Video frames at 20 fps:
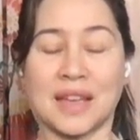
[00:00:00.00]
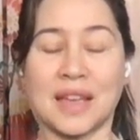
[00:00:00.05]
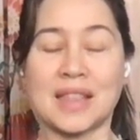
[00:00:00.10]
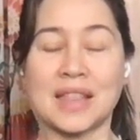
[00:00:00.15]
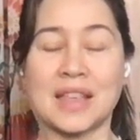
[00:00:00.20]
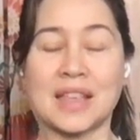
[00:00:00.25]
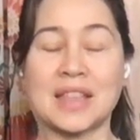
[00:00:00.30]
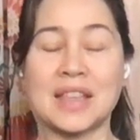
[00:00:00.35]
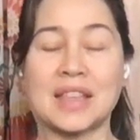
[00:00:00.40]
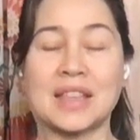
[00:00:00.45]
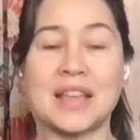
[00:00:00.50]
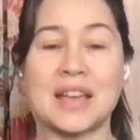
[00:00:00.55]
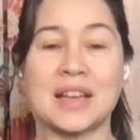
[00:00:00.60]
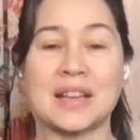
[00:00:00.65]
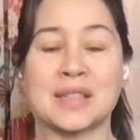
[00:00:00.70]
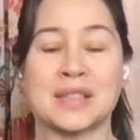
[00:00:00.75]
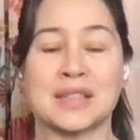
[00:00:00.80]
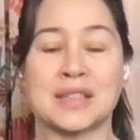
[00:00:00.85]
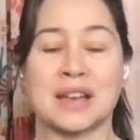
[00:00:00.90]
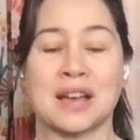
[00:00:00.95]
And then the
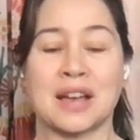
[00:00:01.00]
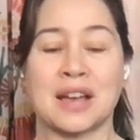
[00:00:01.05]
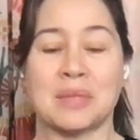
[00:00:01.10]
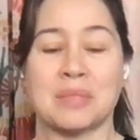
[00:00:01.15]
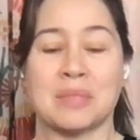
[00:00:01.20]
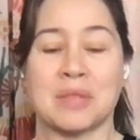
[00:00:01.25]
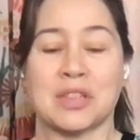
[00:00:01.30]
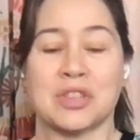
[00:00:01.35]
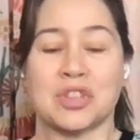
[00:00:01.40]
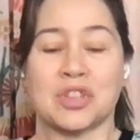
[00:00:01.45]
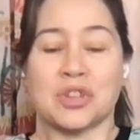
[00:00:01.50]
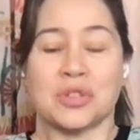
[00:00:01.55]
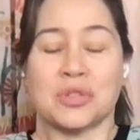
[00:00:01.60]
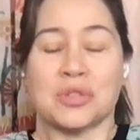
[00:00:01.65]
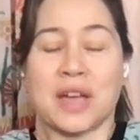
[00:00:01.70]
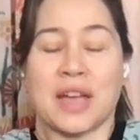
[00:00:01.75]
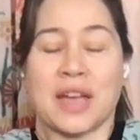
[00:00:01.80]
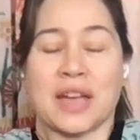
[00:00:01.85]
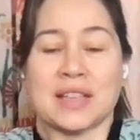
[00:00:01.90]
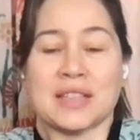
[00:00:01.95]
next time that you
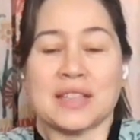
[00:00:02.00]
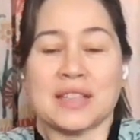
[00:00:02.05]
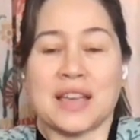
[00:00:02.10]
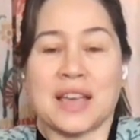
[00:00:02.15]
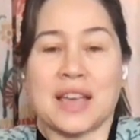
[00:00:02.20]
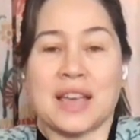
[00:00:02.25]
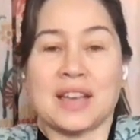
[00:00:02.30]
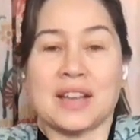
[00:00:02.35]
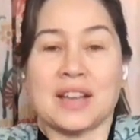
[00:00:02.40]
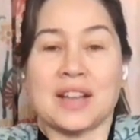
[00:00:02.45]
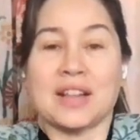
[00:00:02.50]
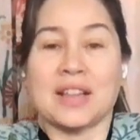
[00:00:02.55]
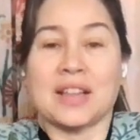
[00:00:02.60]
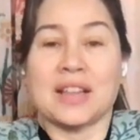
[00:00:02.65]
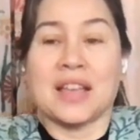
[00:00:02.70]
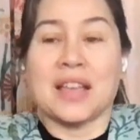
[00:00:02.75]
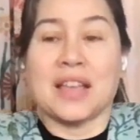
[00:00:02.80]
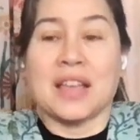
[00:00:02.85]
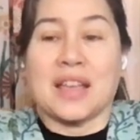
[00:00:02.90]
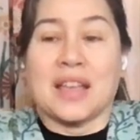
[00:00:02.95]
exhale,
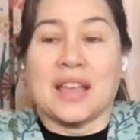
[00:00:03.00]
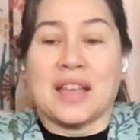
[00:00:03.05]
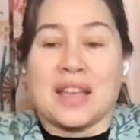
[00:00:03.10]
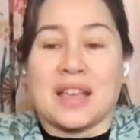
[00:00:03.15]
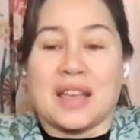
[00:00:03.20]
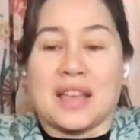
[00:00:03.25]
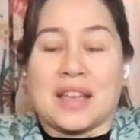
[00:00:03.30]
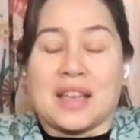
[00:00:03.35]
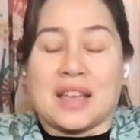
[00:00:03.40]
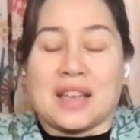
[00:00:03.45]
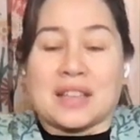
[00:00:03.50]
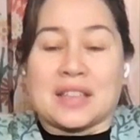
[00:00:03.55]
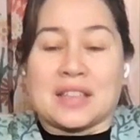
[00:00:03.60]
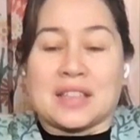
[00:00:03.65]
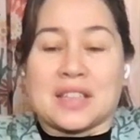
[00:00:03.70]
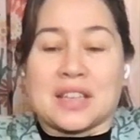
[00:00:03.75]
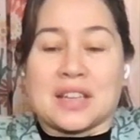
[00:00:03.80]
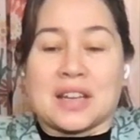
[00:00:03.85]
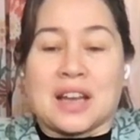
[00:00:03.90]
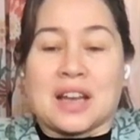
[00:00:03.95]

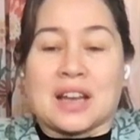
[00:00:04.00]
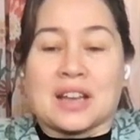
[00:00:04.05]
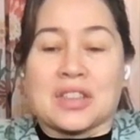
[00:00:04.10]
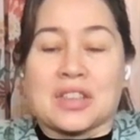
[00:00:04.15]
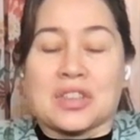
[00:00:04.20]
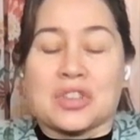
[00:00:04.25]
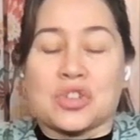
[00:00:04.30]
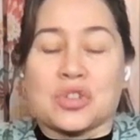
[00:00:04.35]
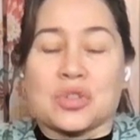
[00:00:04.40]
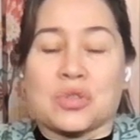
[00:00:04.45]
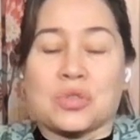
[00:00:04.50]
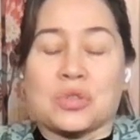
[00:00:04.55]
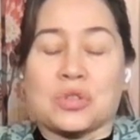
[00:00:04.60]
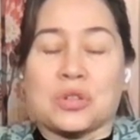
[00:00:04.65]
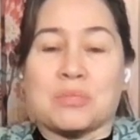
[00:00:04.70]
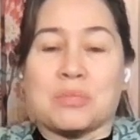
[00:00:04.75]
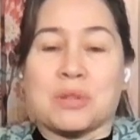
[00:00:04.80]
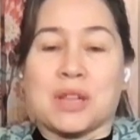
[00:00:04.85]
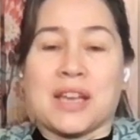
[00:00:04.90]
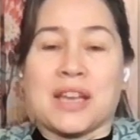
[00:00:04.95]
Tuck the
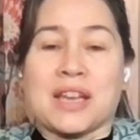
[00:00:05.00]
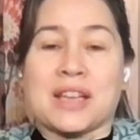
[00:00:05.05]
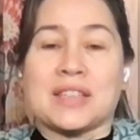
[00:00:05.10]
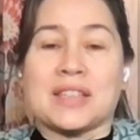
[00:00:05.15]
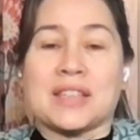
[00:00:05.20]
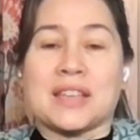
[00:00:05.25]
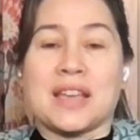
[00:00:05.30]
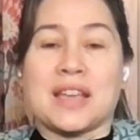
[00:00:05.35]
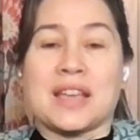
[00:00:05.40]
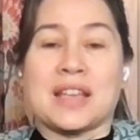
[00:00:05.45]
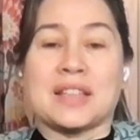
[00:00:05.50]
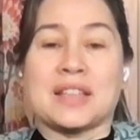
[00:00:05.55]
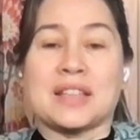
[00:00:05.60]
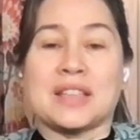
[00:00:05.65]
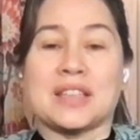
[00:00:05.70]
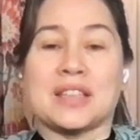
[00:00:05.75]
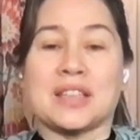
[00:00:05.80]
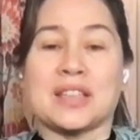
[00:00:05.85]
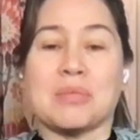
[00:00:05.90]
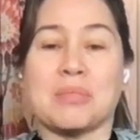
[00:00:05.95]
shoulder blades
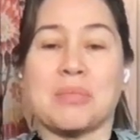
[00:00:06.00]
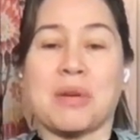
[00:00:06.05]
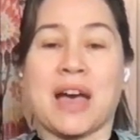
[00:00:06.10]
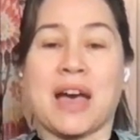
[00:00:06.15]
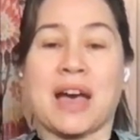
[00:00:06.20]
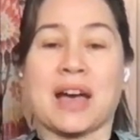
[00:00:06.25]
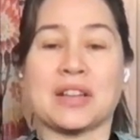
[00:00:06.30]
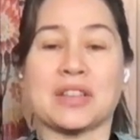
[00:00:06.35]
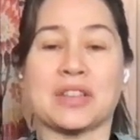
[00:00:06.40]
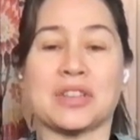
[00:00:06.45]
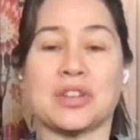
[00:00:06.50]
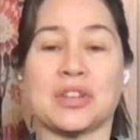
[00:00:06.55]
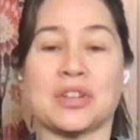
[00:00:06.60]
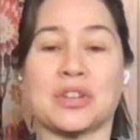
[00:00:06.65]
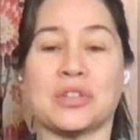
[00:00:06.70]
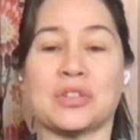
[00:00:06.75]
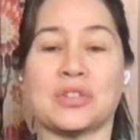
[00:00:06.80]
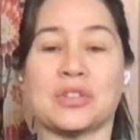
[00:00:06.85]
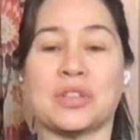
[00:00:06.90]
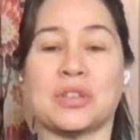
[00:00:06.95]
into the back,
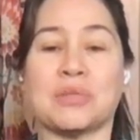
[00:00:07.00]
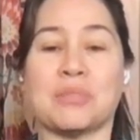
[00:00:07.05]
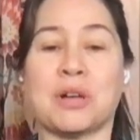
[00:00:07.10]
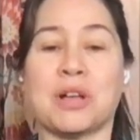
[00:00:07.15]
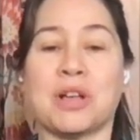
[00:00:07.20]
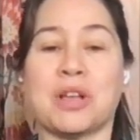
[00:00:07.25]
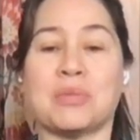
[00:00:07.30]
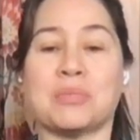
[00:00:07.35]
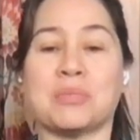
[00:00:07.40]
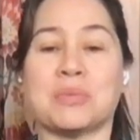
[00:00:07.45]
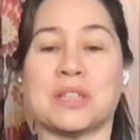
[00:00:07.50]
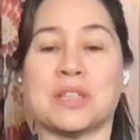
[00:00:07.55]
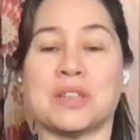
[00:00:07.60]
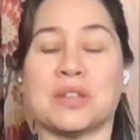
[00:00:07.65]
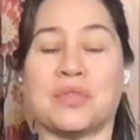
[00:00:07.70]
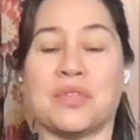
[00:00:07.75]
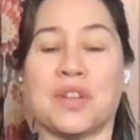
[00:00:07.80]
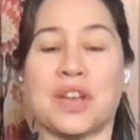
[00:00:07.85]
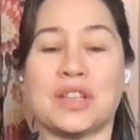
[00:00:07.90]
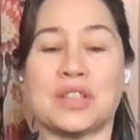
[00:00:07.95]
turn the palms
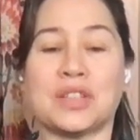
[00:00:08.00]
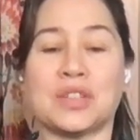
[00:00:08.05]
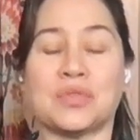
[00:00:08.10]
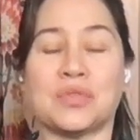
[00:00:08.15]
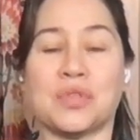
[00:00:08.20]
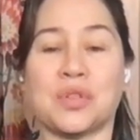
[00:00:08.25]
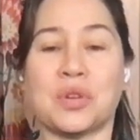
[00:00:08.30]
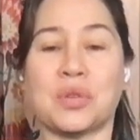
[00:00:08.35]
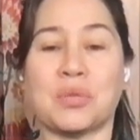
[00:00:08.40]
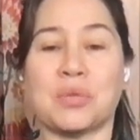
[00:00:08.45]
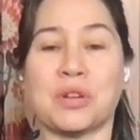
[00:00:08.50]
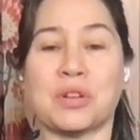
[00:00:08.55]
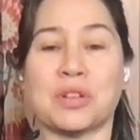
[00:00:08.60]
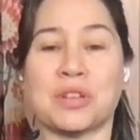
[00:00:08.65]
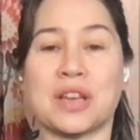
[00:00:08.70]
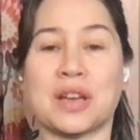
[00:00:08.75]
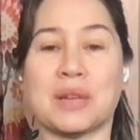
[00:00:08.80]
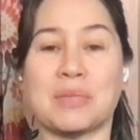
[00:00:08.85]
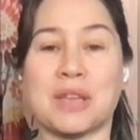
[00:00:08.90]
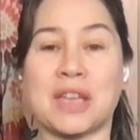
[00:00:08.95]
to face forward,
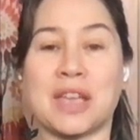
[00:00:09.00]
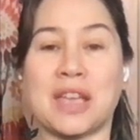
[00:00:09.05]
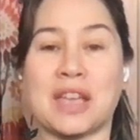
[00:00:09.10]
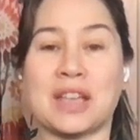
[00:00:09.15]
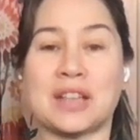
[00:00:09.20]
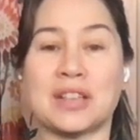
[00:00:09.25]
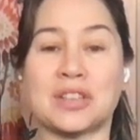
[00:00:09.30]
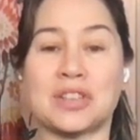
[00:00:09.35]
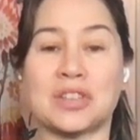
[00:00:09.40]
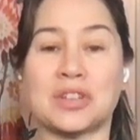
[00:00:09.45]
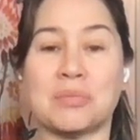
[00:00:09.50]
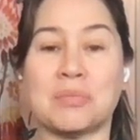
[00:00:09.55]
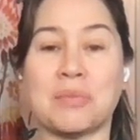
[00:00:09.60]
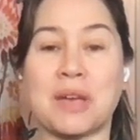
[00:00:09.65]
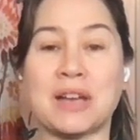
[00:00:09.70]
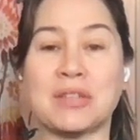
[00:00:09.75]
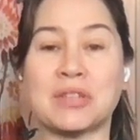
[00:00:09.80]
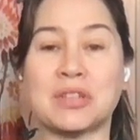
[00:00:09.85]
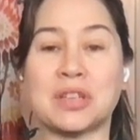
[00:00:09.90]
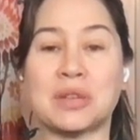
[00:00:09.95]
coming into
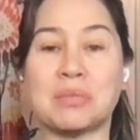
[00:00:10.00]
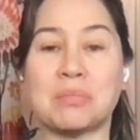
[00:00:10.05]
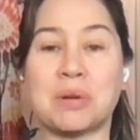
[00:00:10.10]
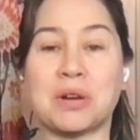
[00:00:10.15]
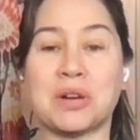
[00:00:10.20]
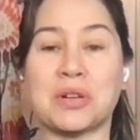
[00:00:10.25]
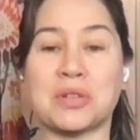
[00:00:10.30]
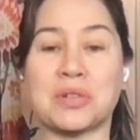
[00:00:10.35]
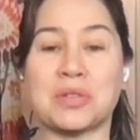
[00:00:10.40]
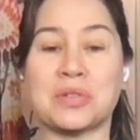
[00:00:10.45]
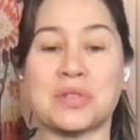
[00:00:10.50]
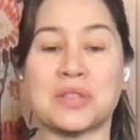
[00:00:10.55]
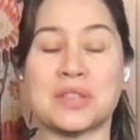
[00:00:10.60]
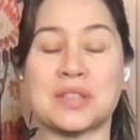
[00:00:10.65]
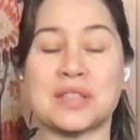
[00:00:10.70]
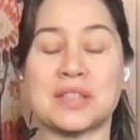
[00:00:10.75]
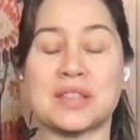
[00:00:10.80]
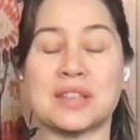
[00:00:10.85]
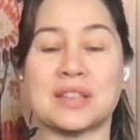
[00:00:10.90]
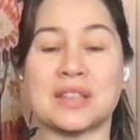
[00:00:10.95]
mountain
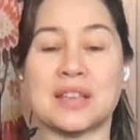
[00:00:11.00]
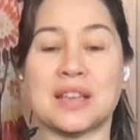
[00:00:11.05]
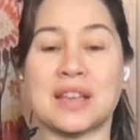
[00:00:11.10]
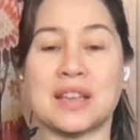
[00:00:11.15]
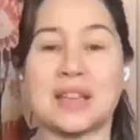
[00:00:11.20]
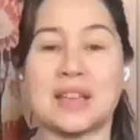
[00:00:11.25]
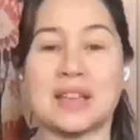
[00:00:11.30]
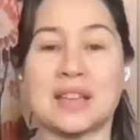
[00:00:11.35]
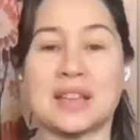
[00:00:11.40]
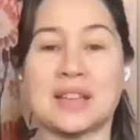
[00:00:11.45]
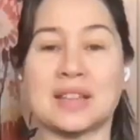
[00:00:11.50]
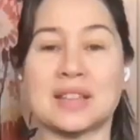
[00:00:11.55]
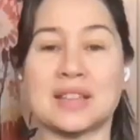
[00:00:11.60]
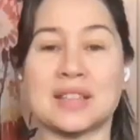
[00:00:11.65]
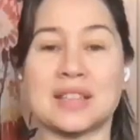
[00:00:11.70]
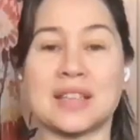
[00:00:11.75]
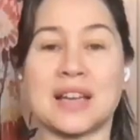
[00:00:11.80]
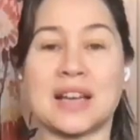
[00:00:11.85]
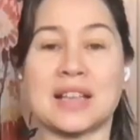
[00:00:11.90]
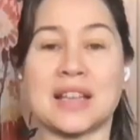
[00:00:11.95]
pose,
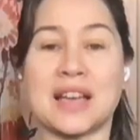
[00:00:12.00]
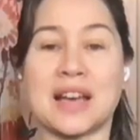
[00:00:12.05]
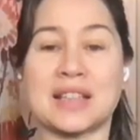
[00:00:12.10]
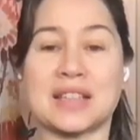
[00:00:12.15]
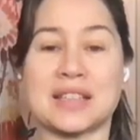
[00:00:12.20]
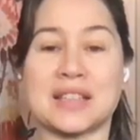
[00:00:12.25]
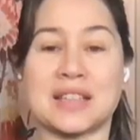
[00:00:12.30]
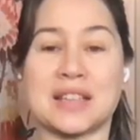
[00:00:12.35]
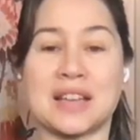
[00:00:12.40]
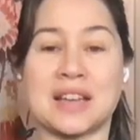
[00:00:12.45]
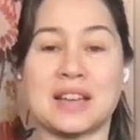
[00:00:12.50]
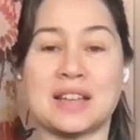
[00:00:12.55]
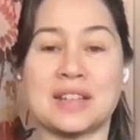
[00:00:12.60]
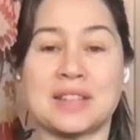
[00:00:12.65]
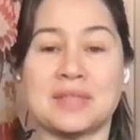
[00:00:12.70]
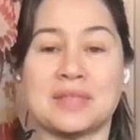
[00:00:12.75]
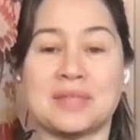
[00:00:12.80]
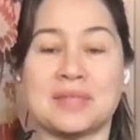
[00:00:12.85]
Tadasana.